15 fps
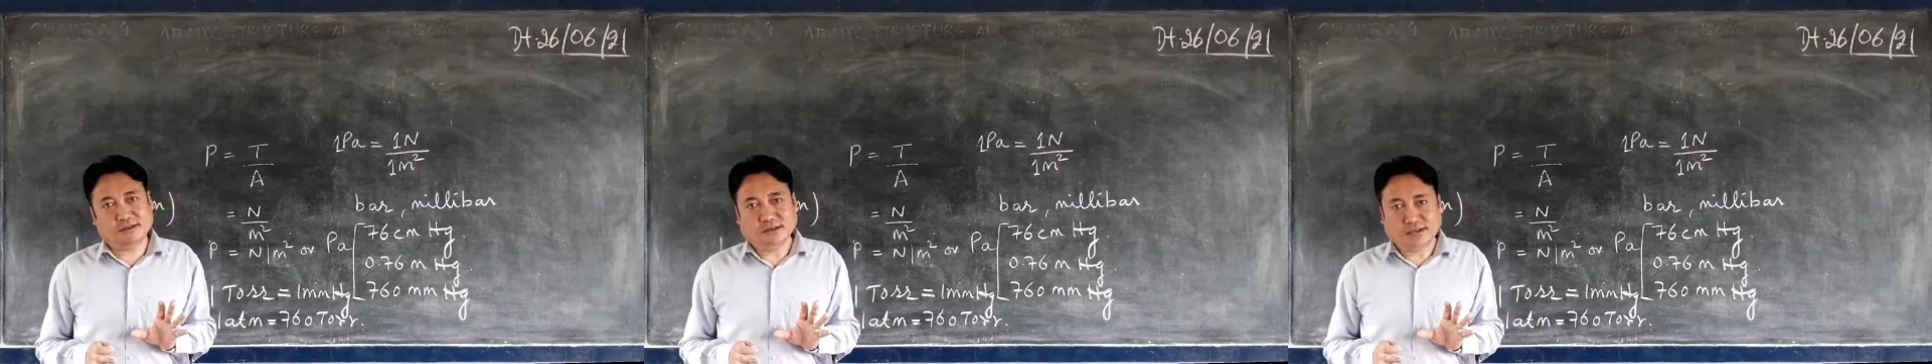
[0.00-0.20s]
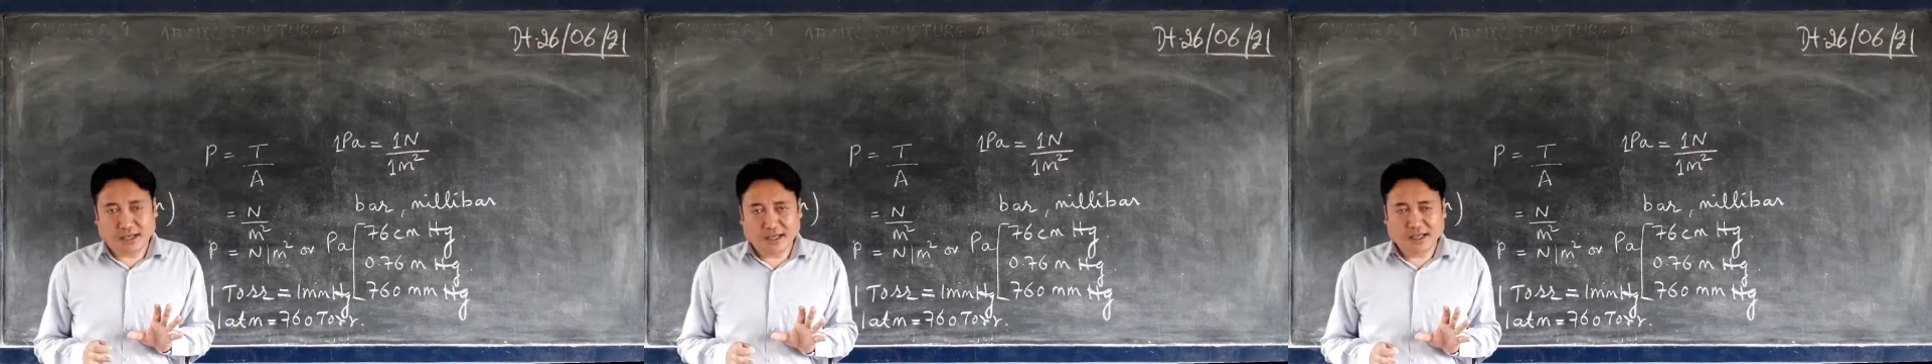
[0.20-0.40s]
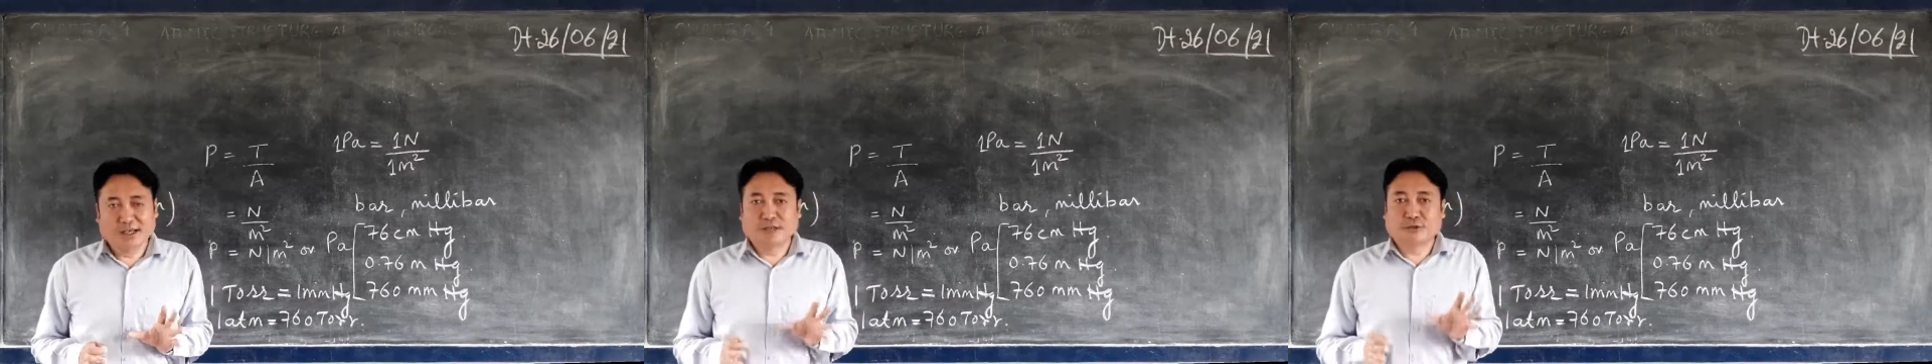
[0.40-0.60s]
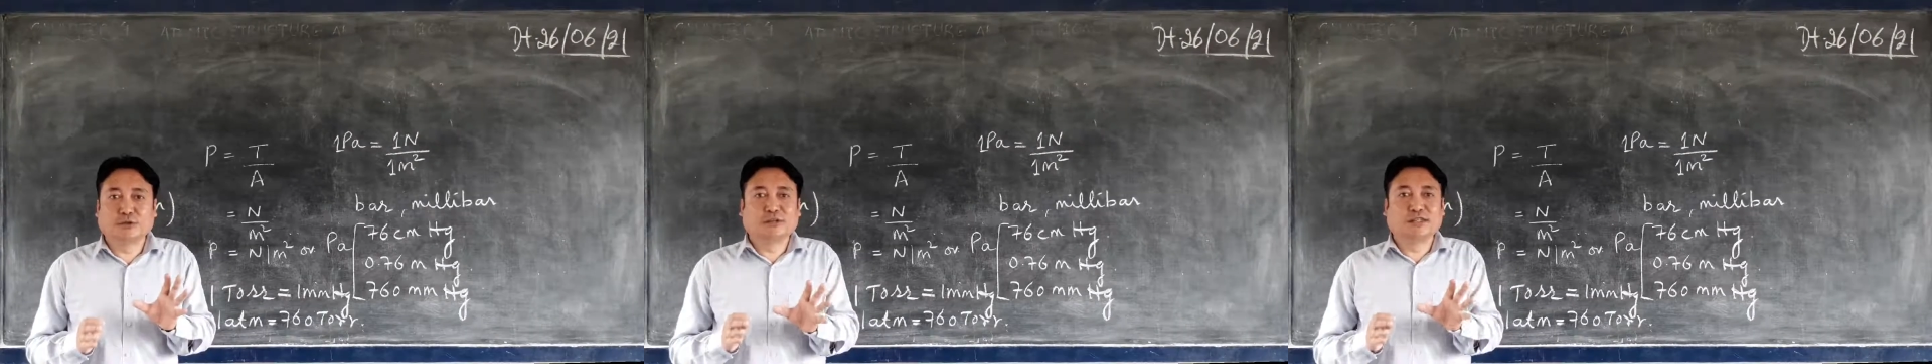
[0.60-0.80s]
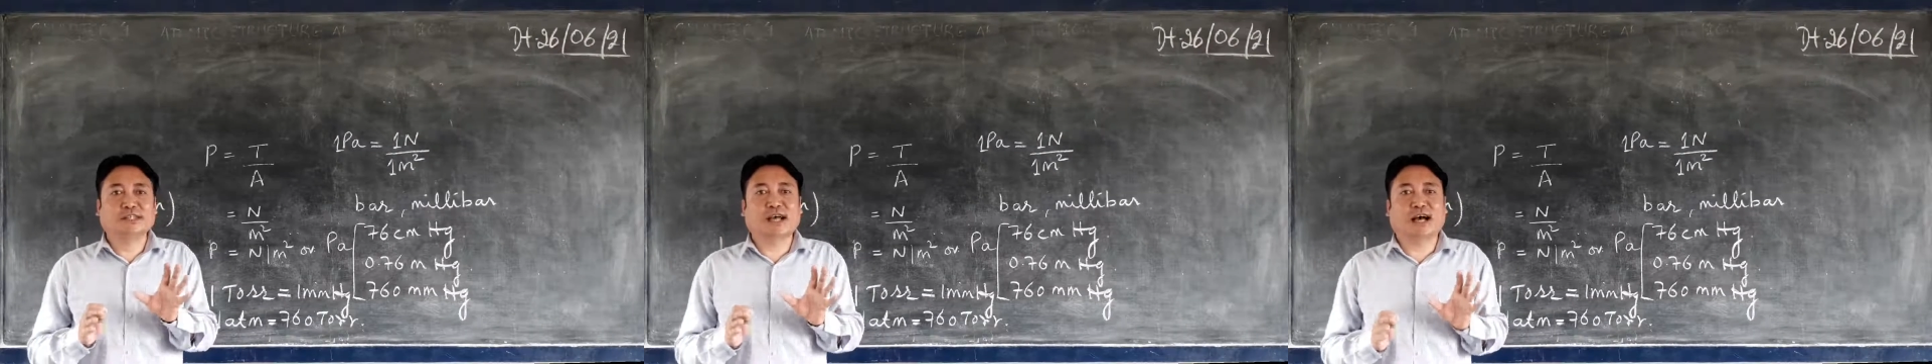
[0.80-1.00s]
Okay,
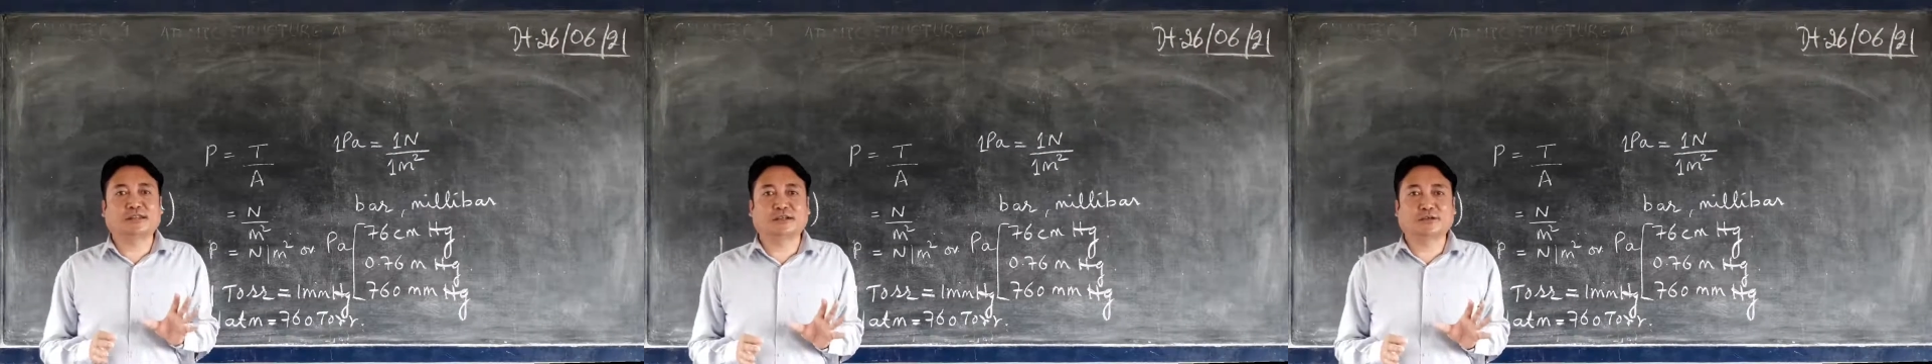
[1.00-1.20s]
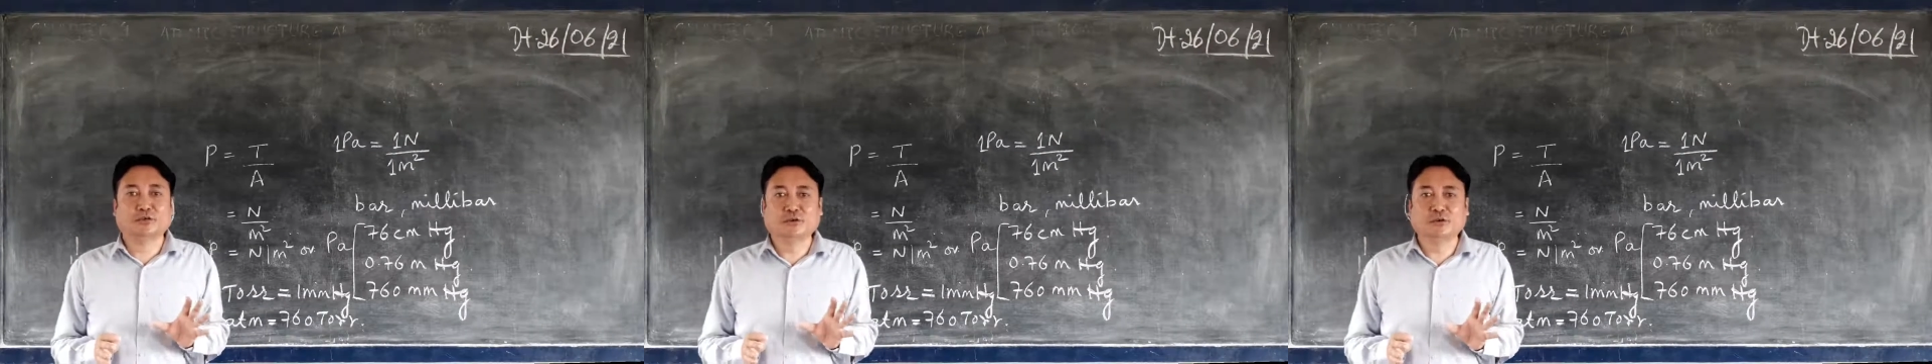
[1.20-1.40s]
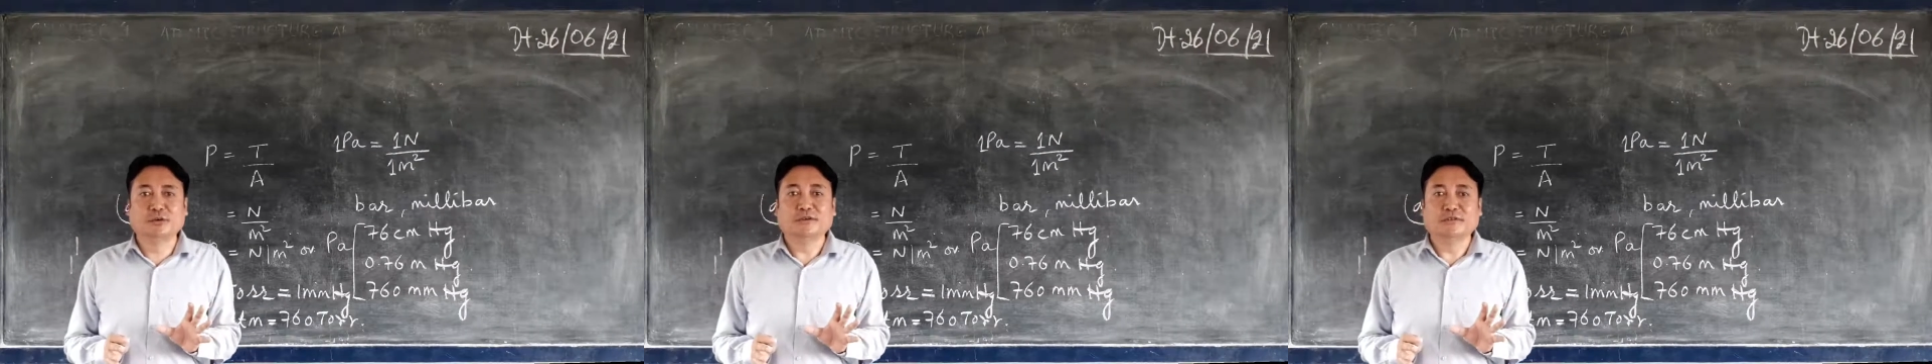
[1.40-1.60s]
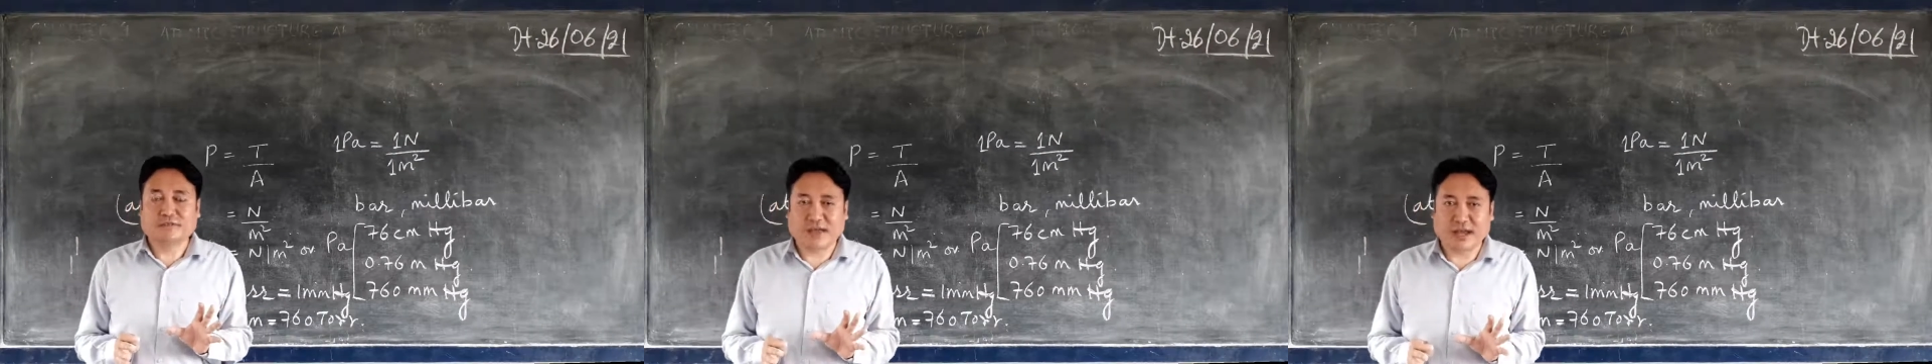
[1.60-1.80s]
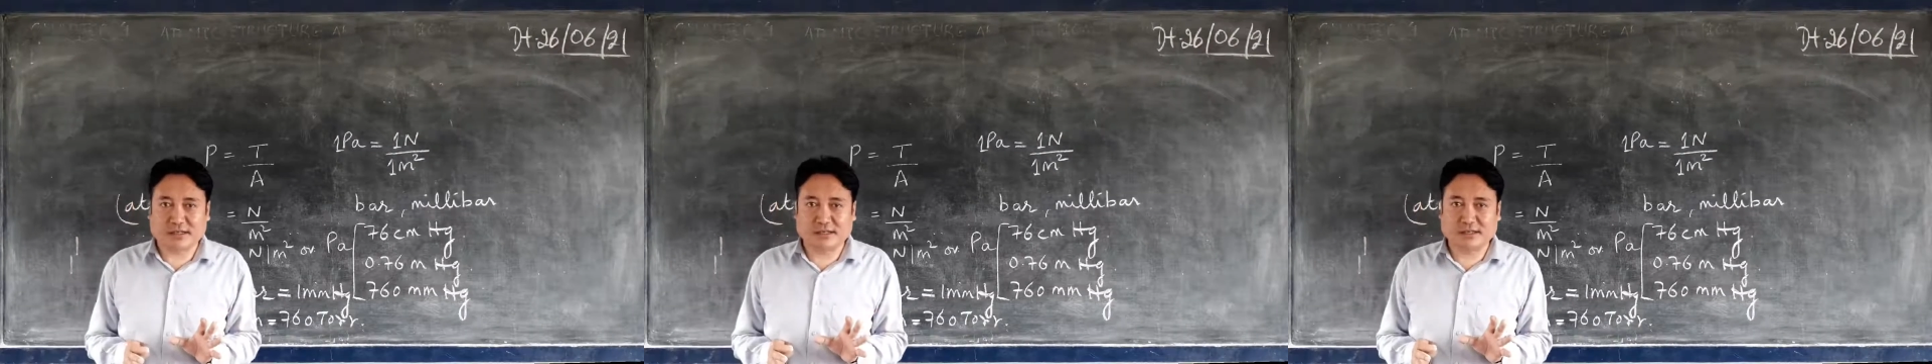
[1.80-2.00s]
so these are the 2
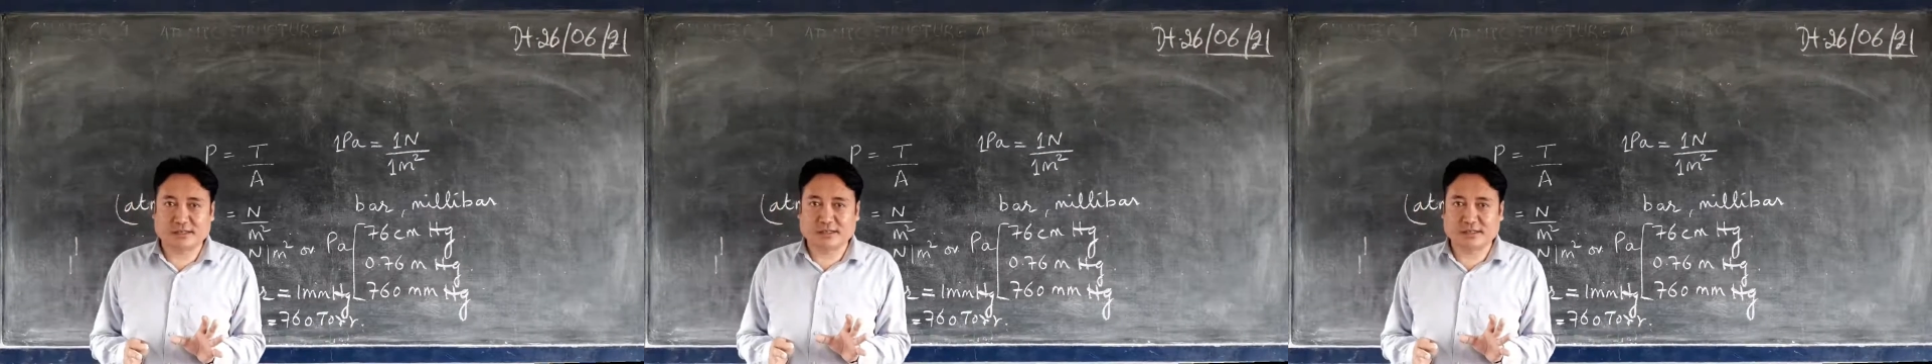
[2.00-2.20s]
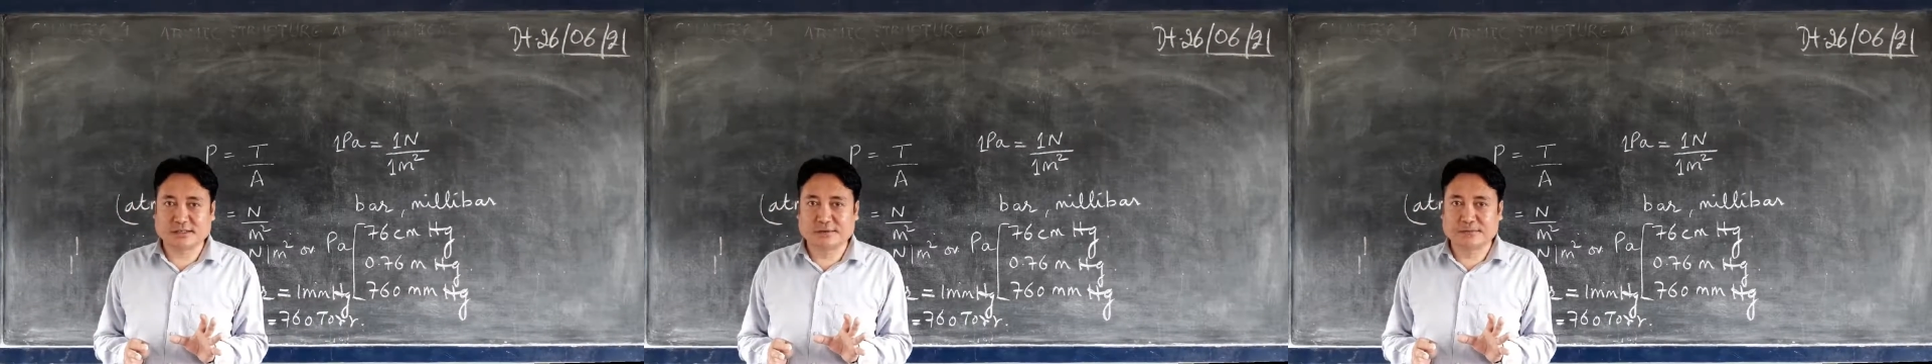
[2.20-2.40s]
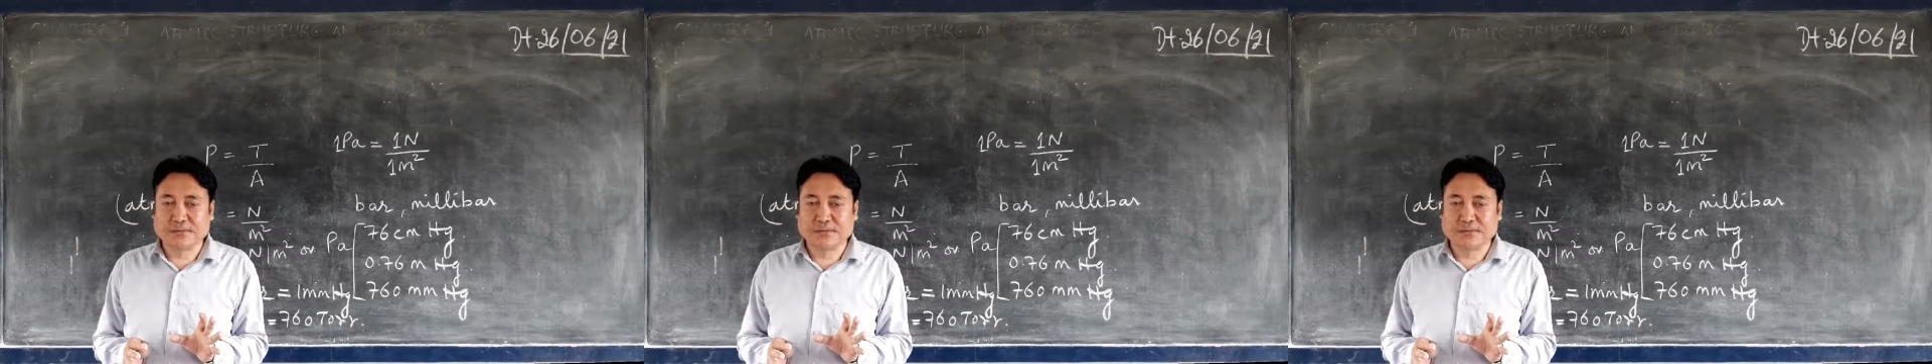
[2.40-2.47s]
factors.